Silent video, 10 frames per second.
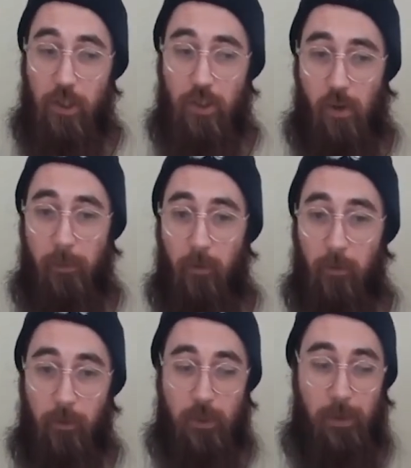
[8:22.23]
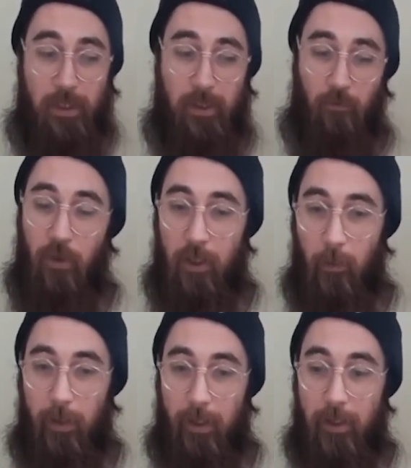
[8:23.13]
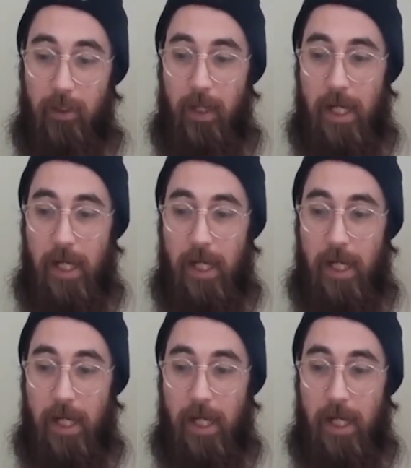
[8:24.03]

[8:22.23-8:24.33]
and so I'm going to explain that really quick